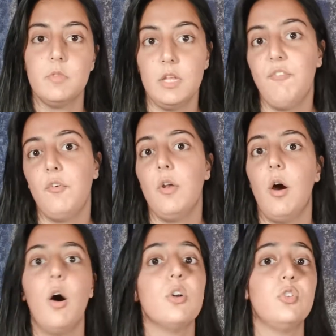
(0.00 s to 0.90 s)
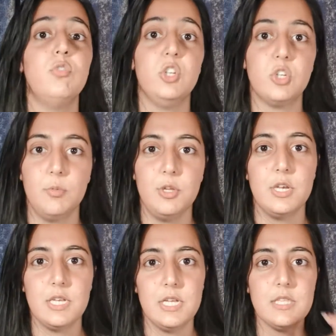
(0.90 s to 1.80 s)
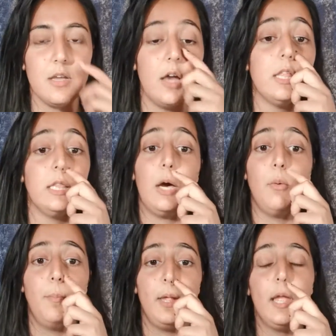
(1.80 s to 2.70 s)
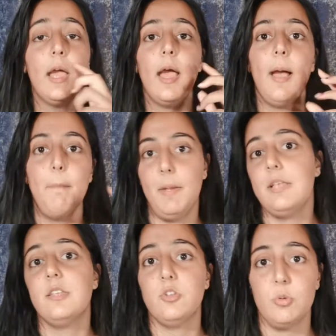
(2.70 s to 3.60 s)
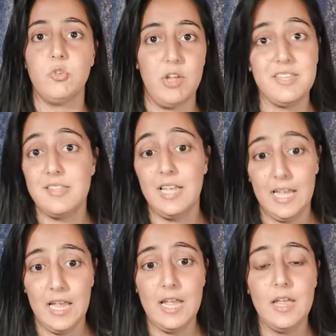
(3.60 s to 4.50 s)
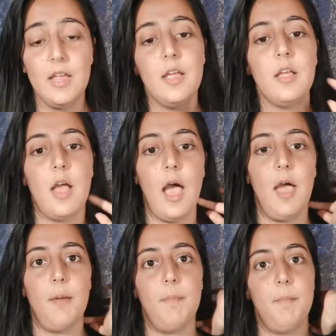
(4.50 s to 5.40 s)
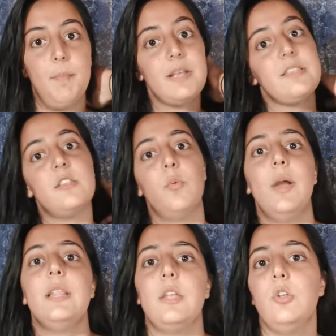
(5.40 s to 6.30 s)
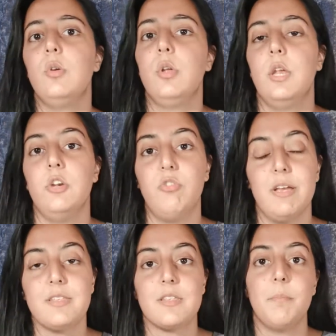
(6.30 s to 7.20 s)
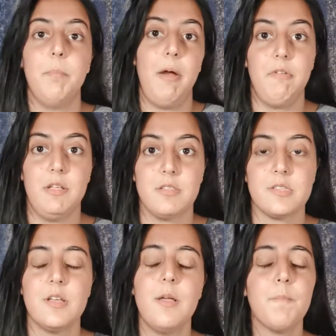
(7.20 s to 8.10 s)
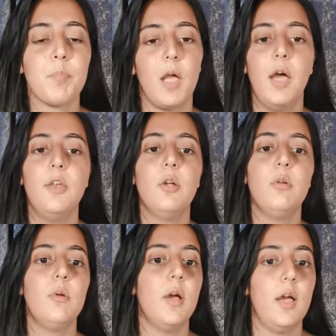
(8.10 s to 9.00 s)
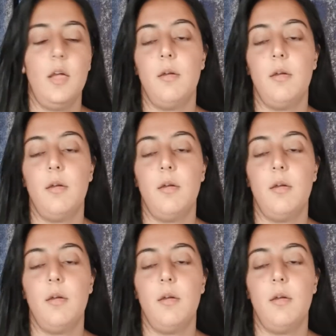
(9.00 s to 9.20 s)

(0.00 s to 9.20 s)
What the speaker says: different hard to reach communities. I think that will be amazing to address here, because there's a way that you can address barriers. I know